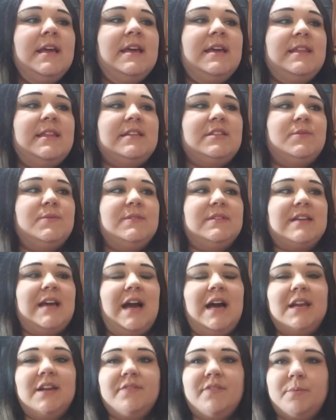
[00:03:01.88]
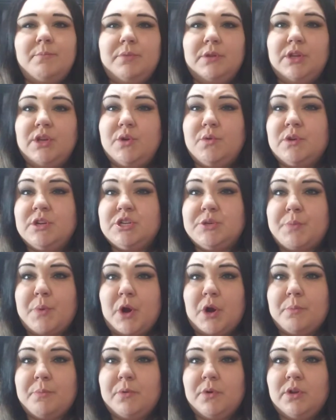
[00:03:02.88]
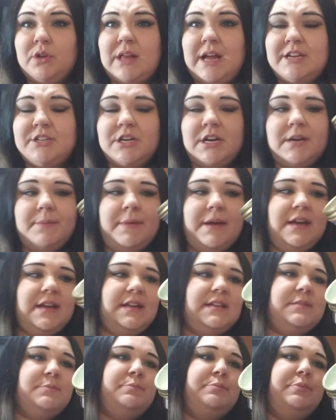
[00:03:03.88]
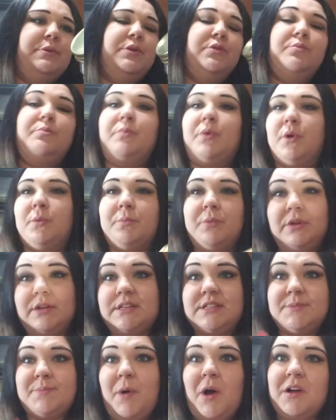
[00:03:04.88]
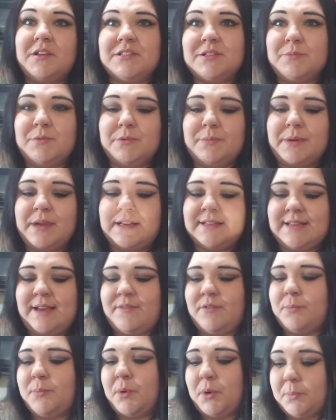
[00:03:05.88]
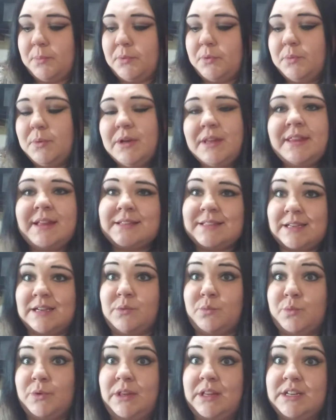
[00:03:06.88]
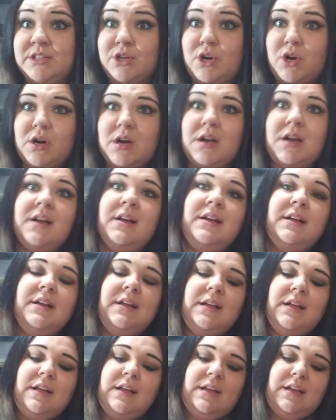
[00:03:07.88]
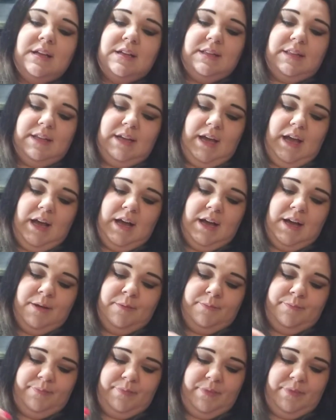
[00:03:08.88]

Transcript: This one's kind of a bluish purple. I try to make it as blue purple as possible because I have a purple one that's like really dark. Um,